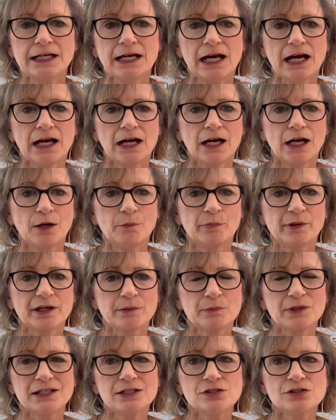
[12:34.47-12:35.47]
uh, but I'm
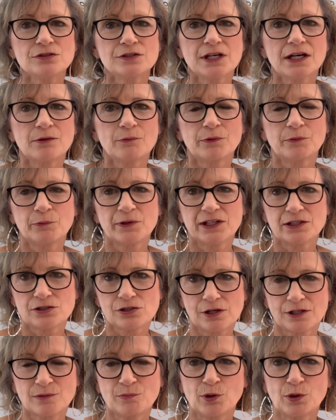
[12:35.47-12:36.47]
going to do that when we
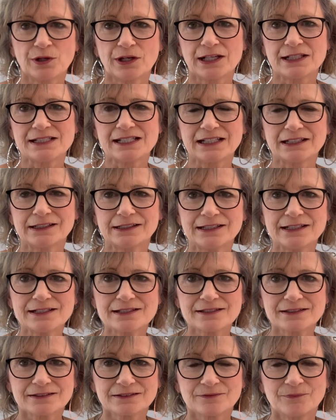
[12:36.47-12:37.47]
talk about identities.